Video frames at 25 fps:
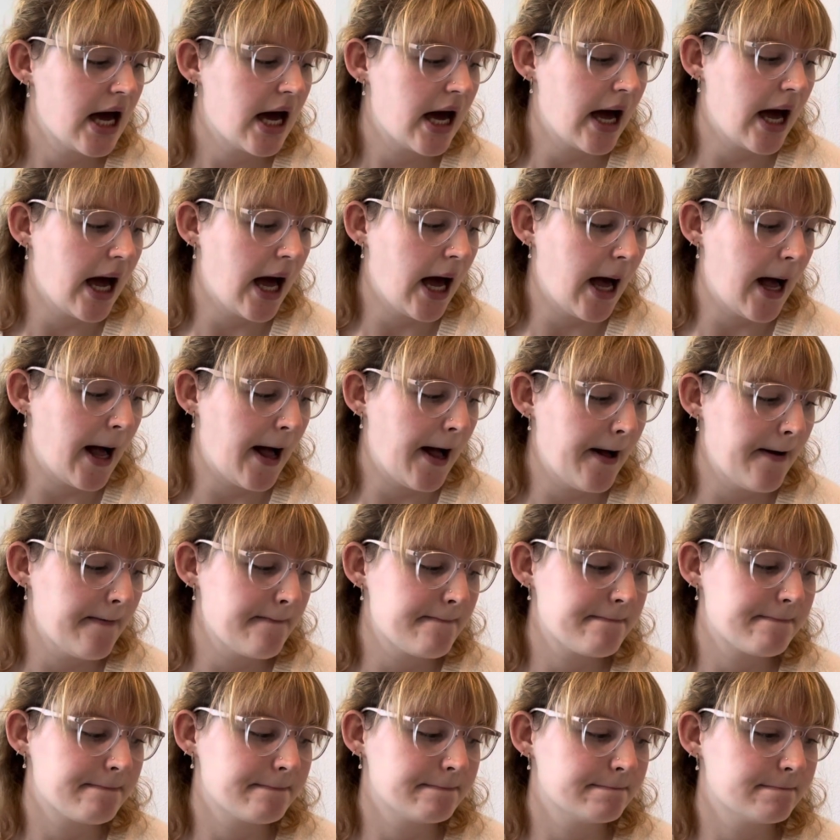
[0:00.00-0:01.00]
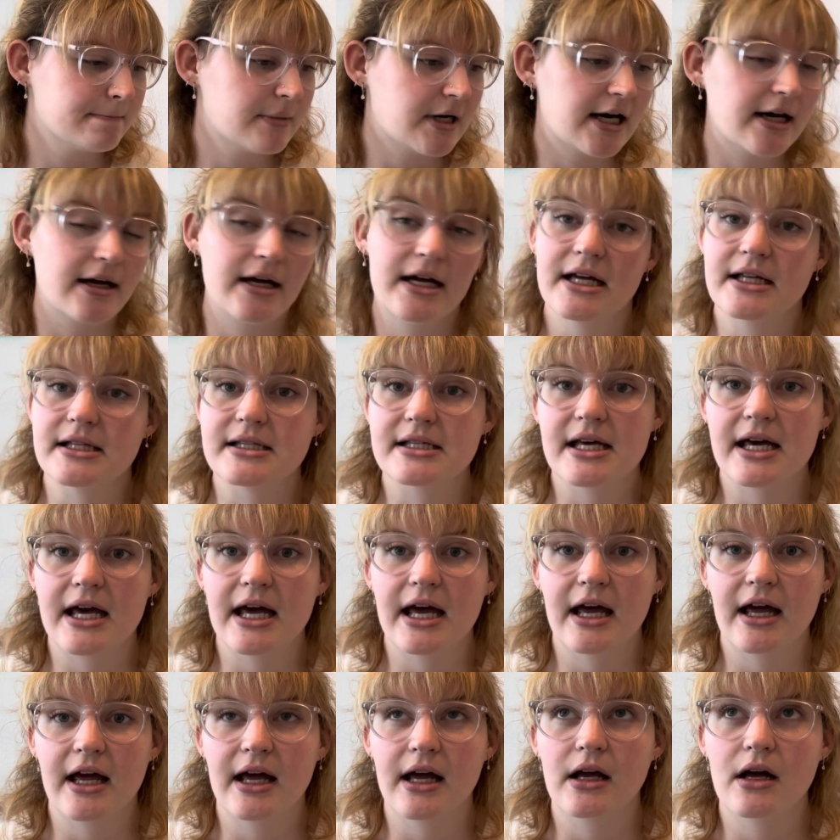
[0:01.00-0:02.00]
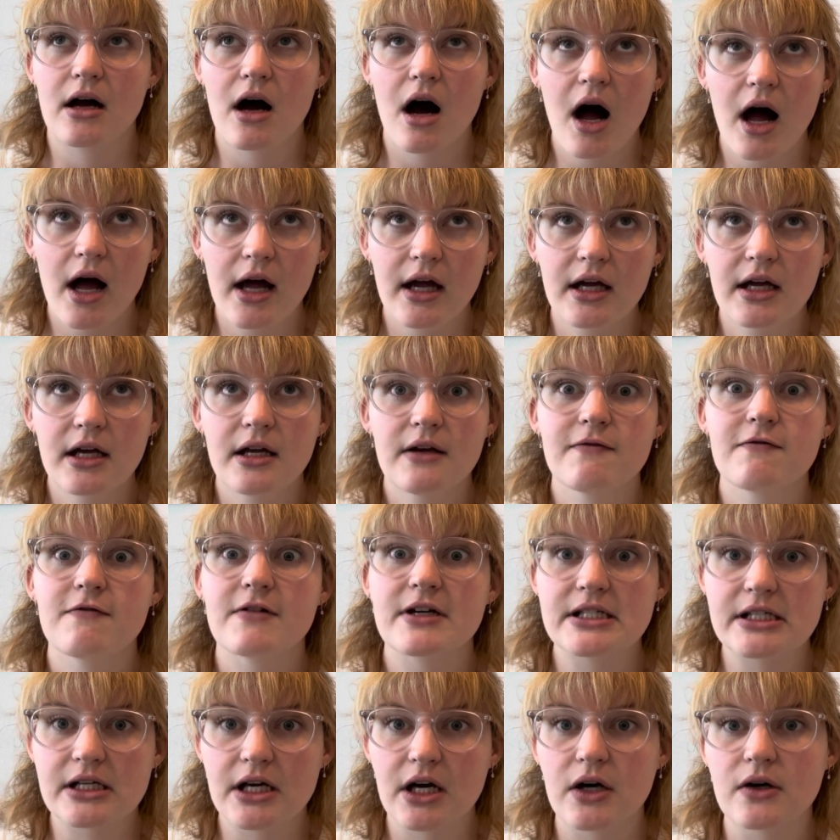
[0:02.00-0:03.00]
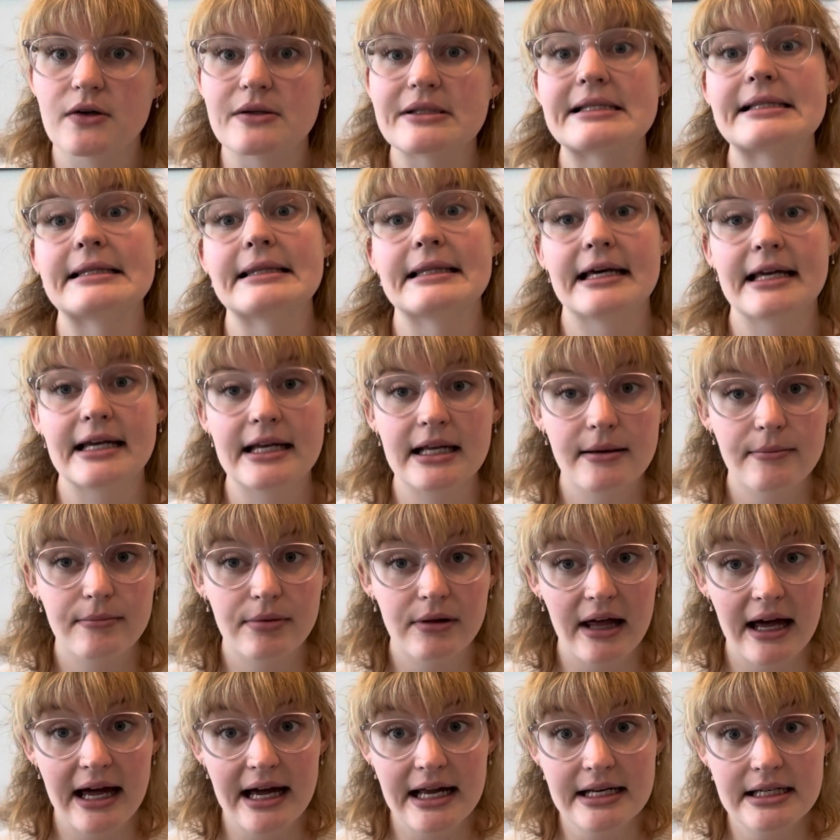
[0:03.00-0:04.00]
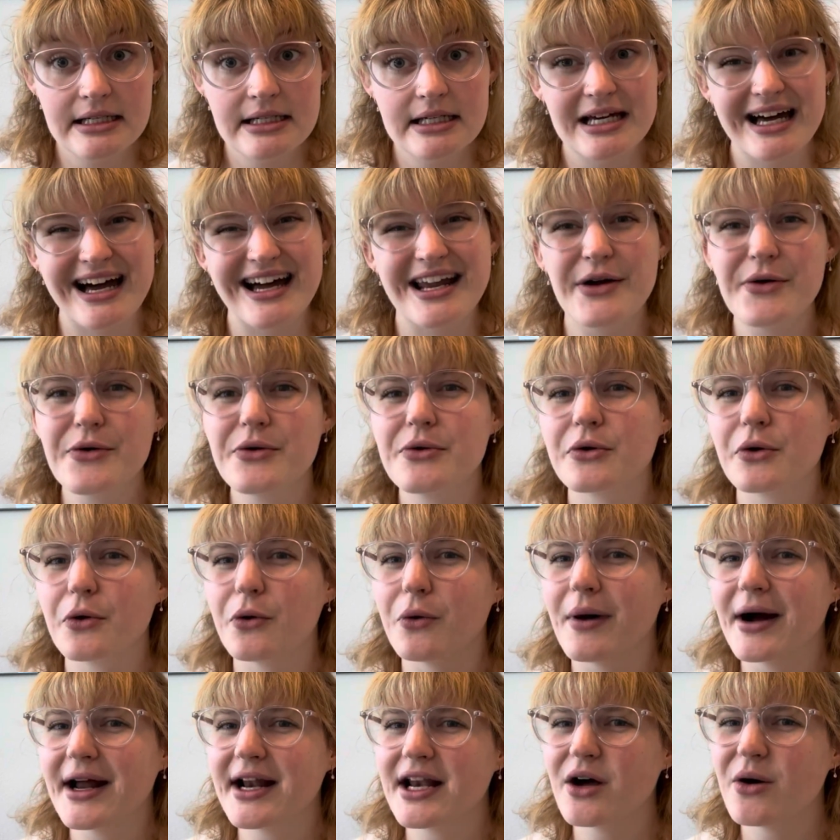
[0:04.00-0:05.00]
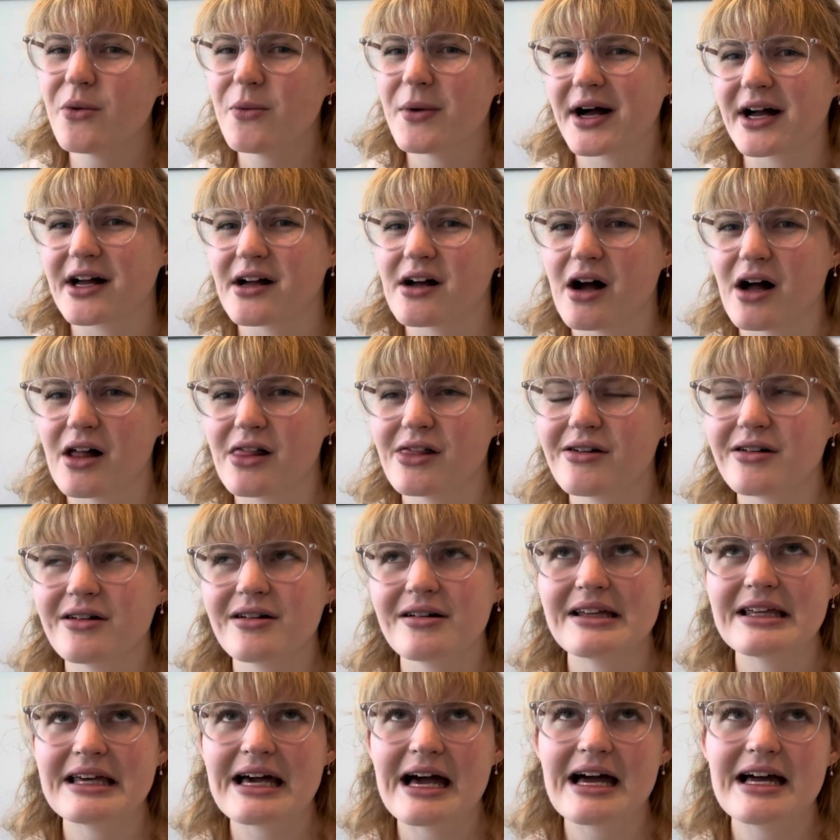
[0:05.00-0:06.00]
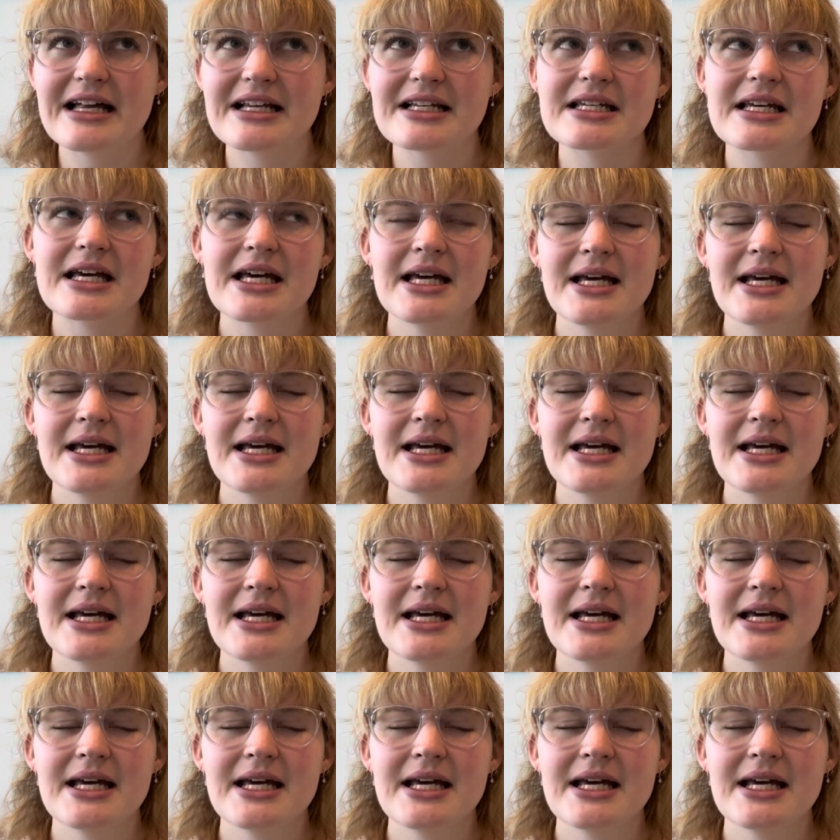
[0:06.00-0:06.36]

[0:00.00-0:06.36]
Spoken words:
But it's a cotton viscose linen blend. I don't quite know what color yet.